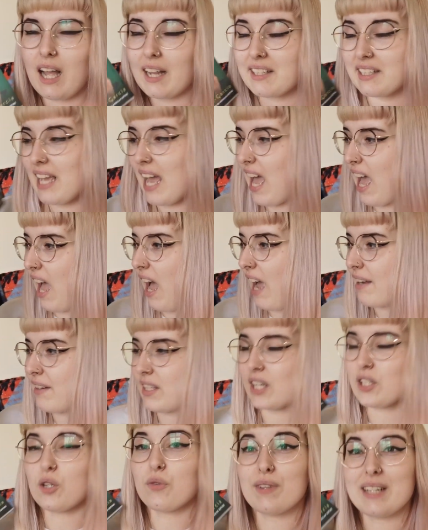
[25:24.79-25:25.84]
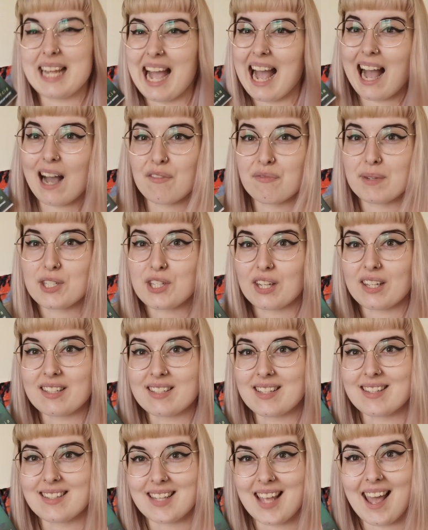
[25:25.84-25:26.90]
Yeah, I don't really have much else
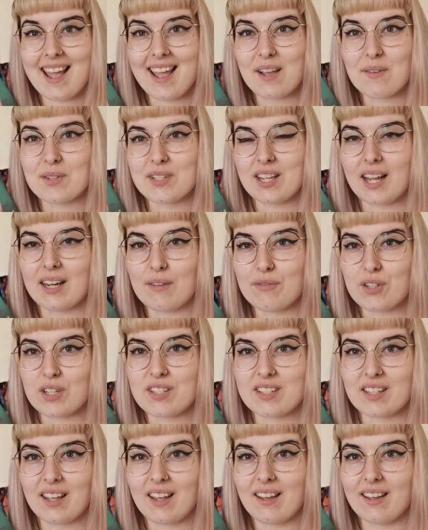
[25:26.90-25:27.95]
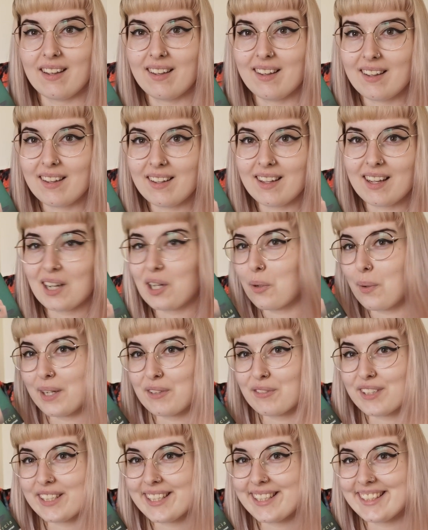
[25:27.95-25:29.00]
to say. It was kind of just a quick
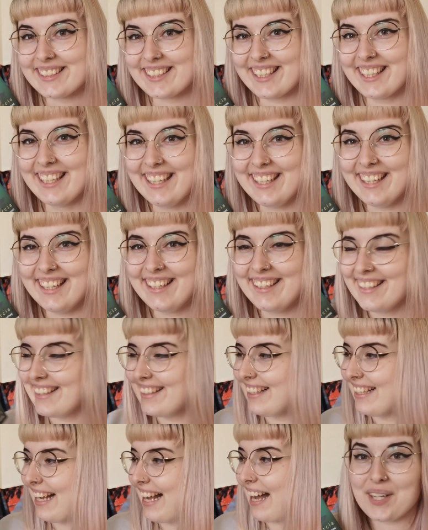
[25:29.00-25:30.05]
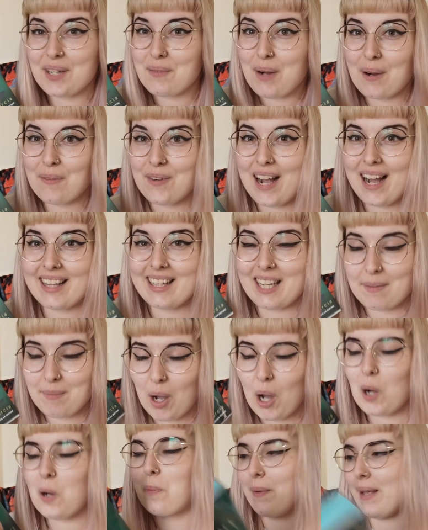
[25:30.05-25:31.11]
read and it went well, and I'm
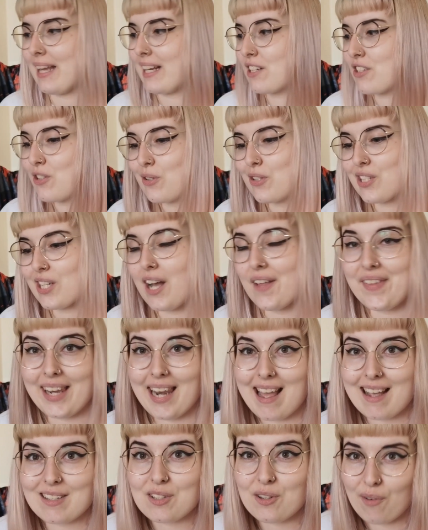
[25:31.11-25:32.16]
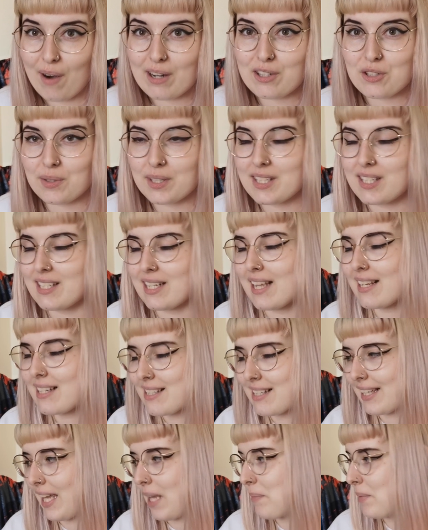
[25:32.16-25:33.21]
hoping to start the last graduate today
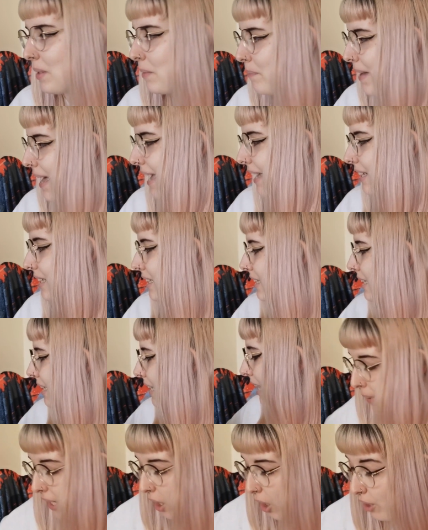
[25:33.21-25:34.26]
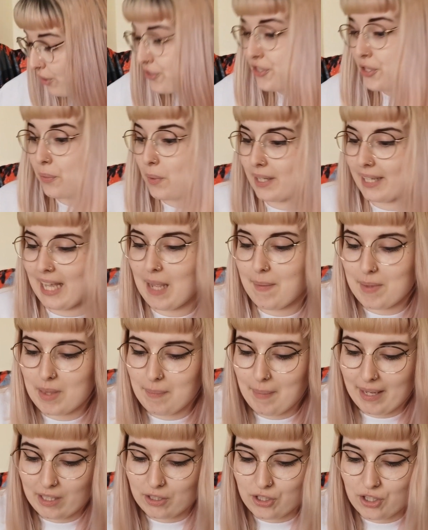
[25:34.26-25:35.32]
because it came in the mail. But also what came in the
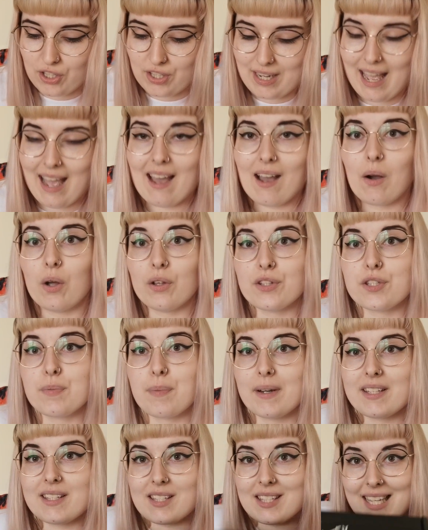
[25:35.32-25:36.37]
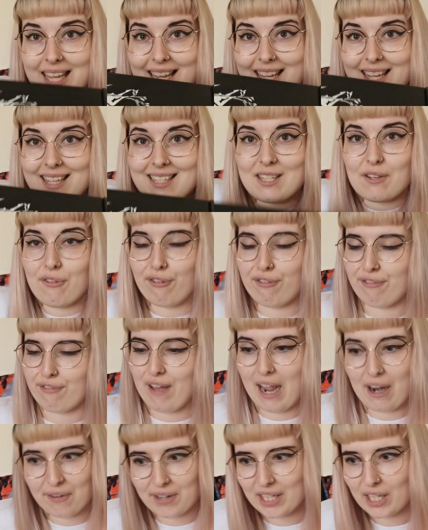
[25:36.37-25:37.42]
mail just now on Sprints is
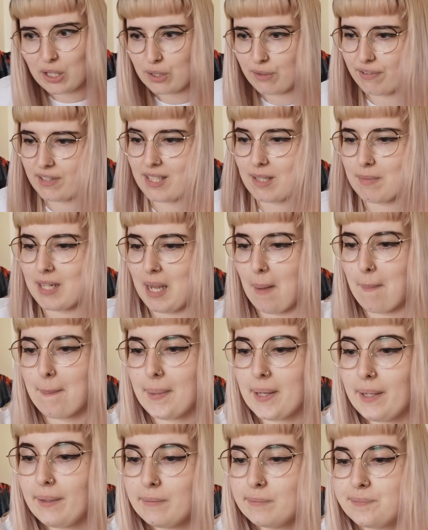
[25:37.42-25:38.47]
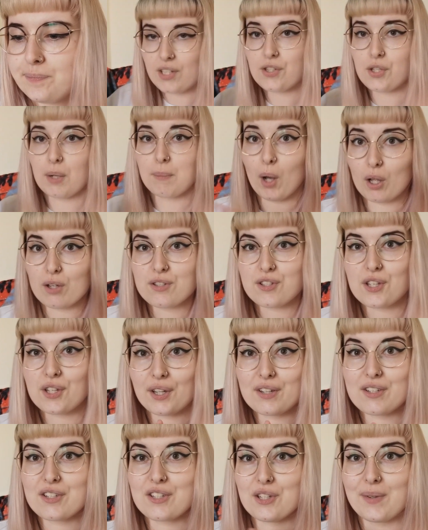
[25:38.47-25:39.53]
Fairy Loot for September. So I'm also
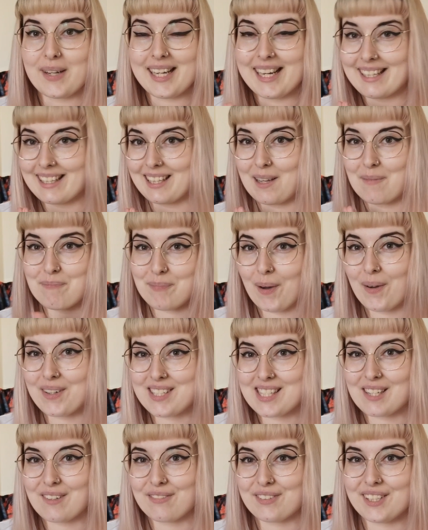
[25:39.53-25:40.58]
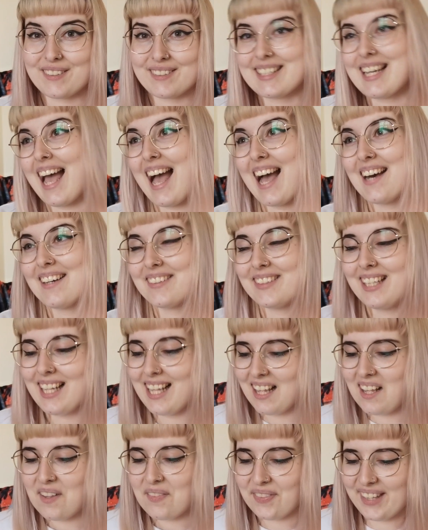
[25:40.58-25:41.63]
going to do a little unboxing for you now.
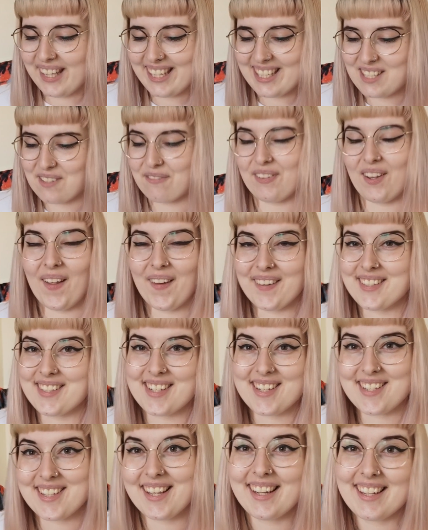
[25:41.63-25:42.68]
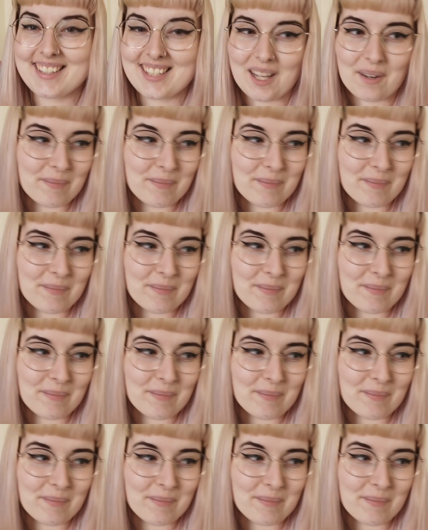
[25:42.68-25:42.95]
These vlogs just turn into